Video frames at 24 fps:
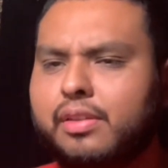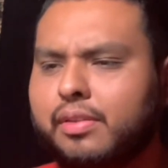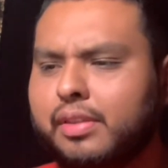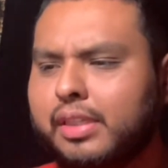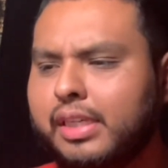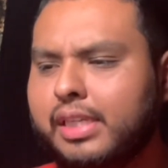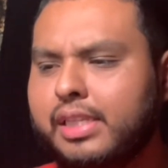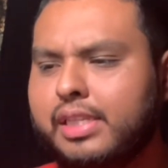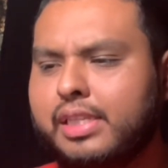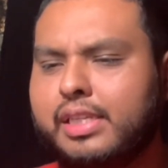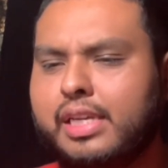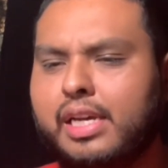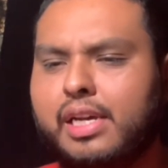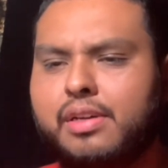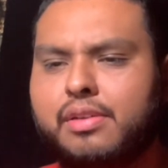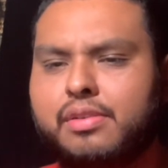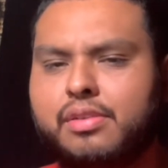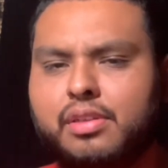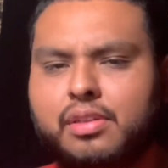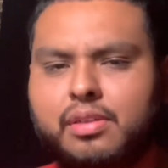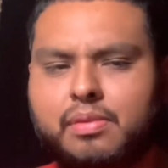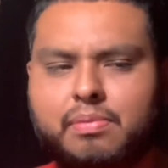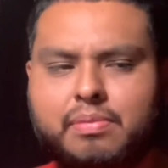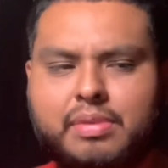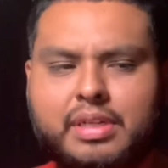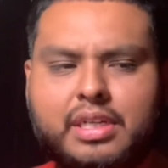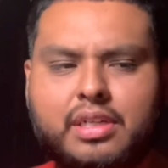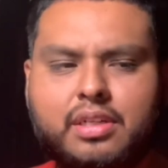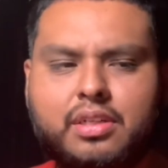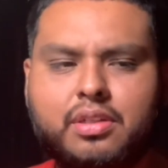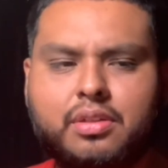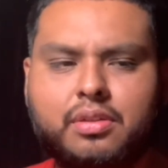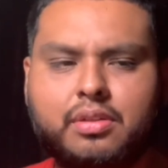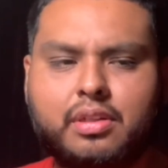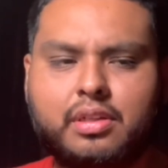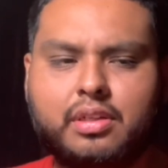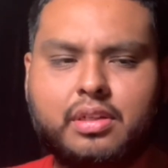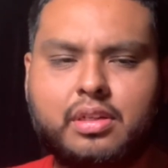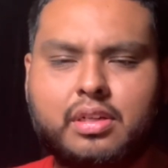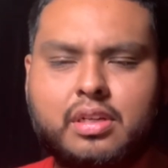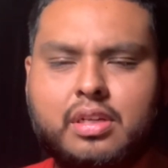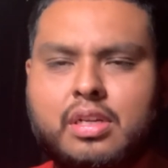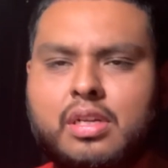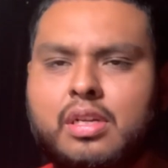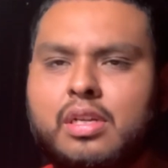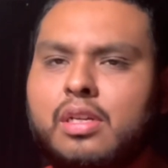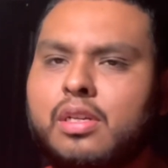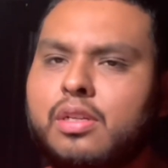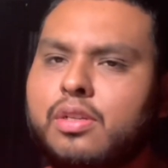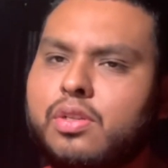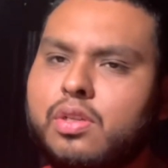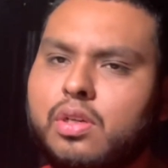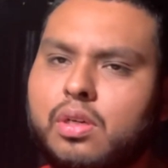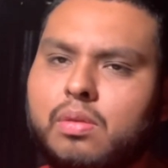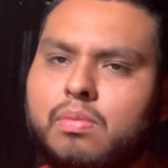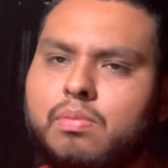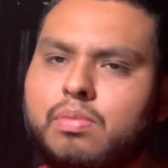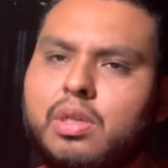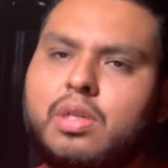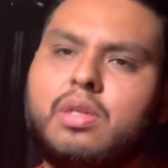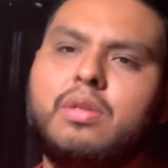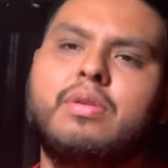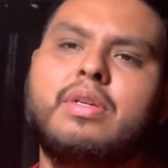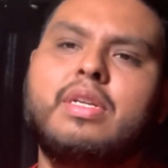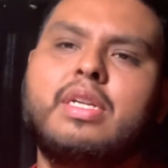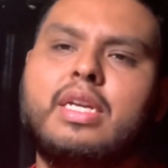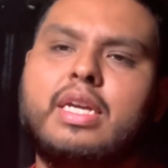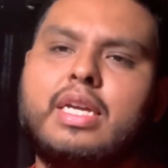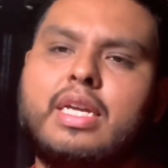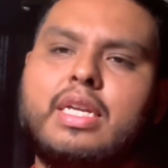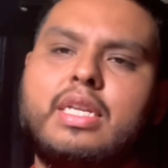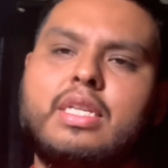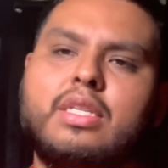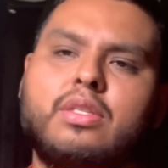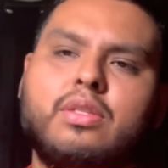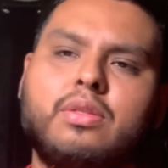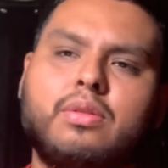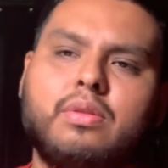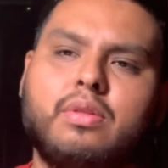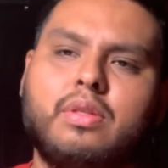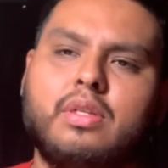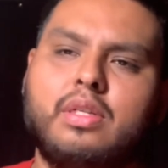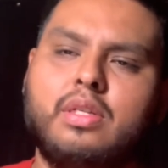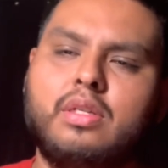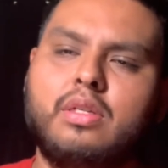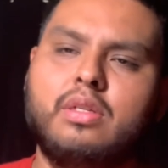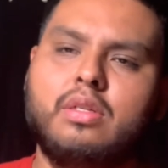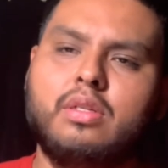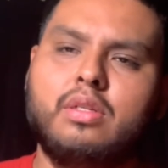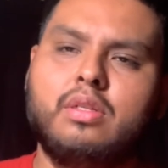it sounds compared to the Tone Poet and to the